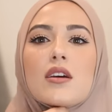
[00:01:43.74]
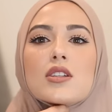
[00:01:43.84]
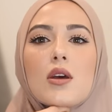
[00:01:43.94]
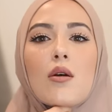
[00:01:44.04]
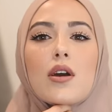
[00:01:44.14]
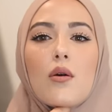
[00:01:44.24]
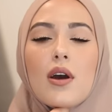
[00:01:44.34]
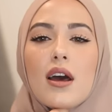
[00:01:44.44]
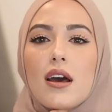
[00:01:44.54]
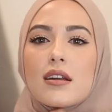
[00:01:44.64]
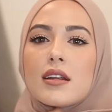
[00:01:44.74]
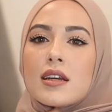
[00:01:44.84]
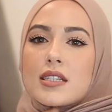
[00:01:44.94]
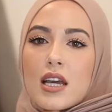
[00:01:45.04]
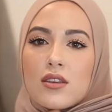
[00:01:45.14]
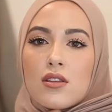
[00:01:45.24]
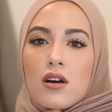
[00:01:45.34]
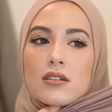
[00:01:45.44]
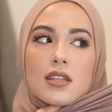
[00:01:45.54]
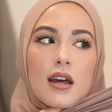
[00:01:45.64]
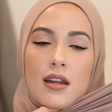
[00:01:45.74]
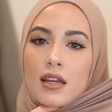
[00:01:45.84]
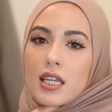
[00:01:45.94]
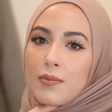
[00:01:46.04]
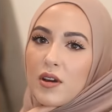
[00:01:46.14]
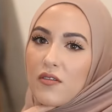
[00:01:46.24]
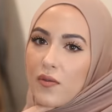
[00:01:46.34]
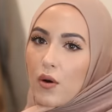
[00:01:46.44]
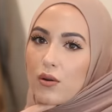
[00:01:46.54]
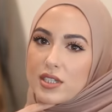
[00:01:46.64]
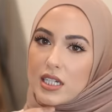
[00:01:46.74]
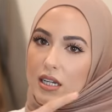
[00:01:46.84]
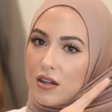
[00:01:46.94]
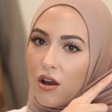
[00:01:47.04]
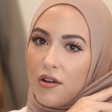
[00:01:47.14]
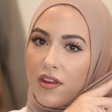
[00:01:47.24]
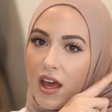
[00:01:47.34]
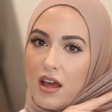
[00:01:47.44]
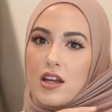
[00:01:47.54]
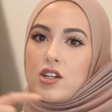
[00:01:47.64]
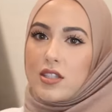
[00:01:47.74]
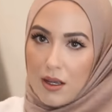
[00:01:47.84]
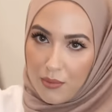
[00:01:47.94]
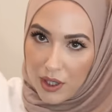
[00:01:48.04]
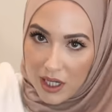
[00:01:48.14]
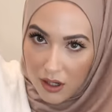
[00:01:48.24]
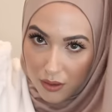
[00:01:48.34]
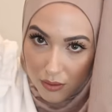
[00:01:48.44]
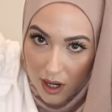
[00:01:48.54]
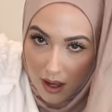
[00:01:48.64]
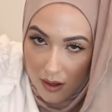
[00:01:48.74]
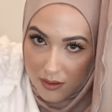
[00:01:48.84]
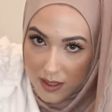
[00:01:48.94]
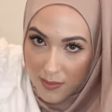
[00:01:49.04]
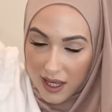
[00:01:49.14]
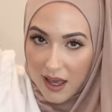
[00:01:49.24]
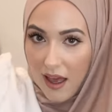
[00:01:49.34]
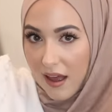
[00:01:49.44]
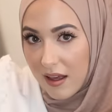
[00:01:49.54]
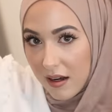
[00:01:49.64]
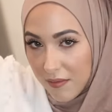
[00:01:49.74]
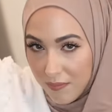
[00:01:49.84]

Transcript: So I go ahead and I take the long side and I keep it folded on the edge as I bring it around my head.